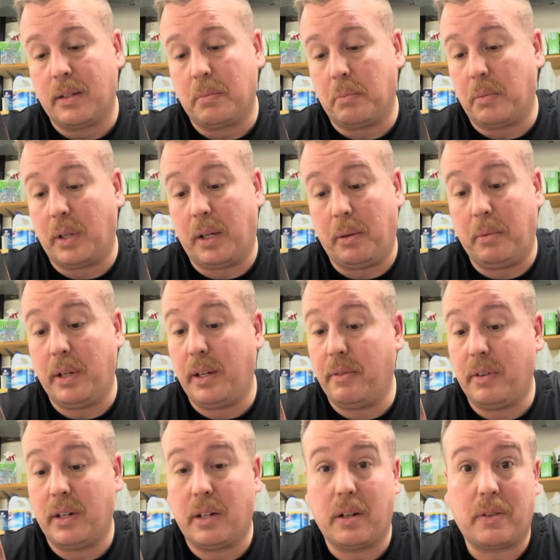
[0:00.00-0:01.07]
maybe
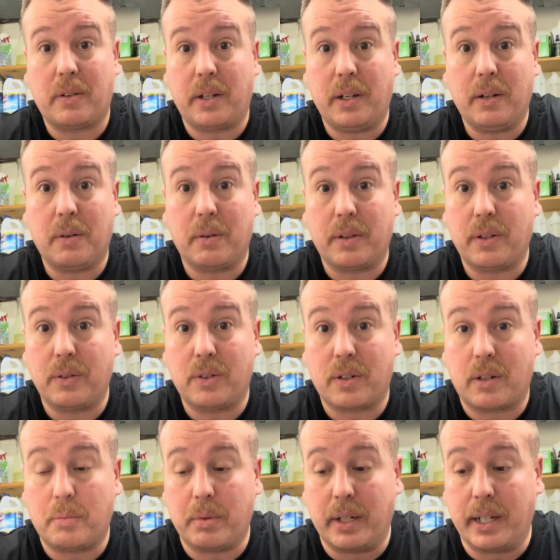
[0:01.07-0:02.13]
even another year without
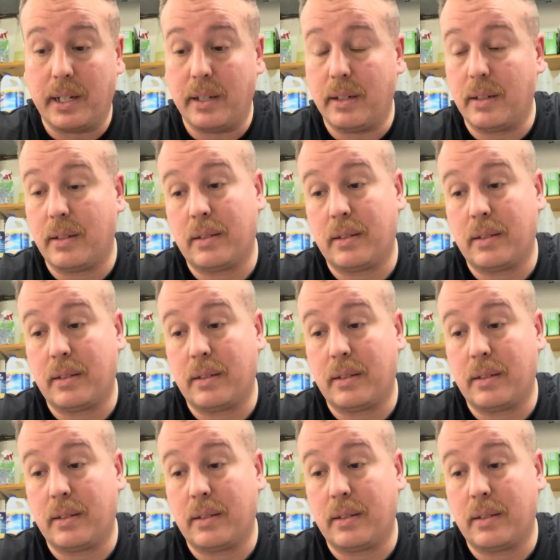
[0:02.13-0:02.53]
sharpening it.